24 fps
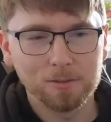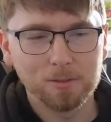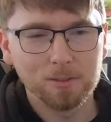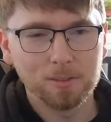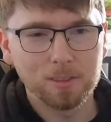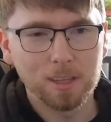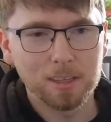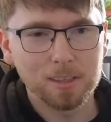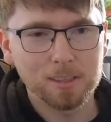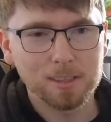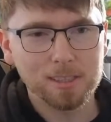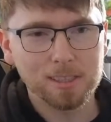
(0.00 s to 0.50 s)

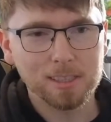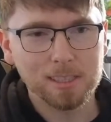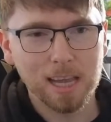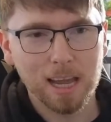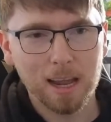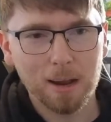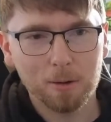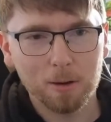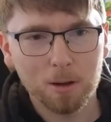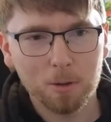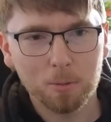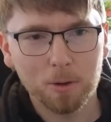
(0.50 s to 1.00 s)

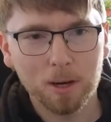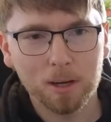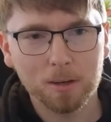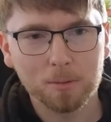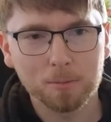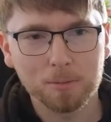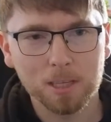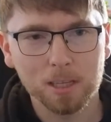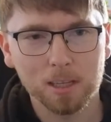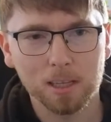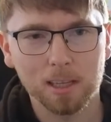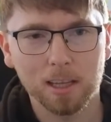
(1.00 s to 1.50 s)
Sarah, welcome
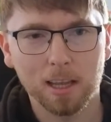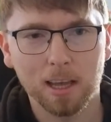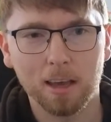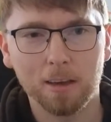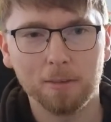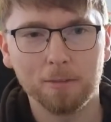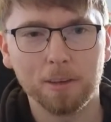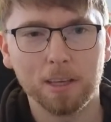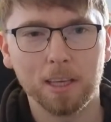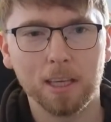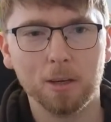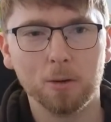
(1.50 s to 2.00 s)
to the
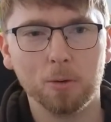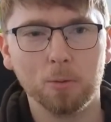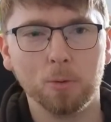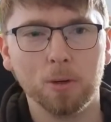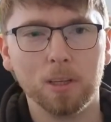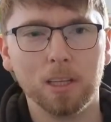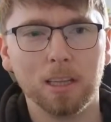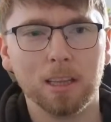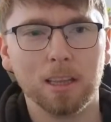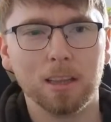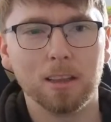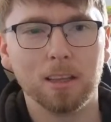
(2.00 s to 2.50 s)
live. Hill
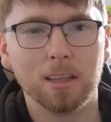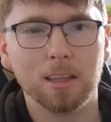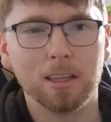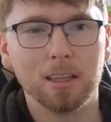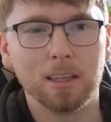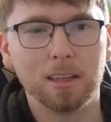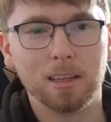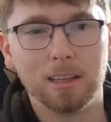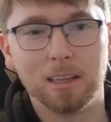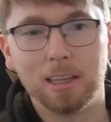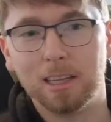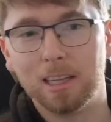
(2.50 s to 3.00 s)
with
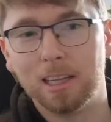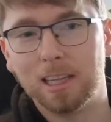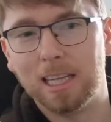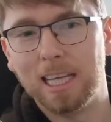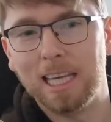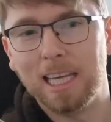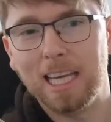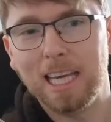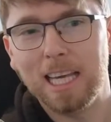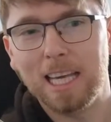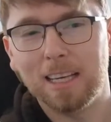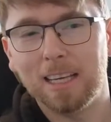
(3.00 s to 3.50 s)

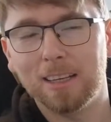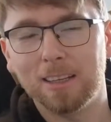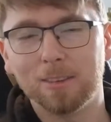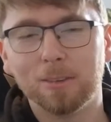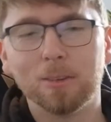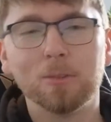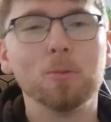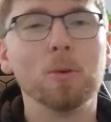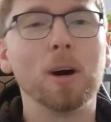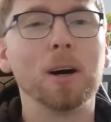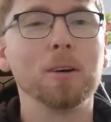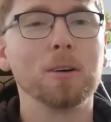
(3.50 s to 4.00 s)
Lee,
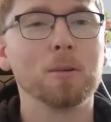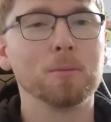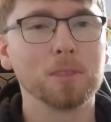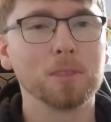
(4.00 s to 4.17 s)
welcome to the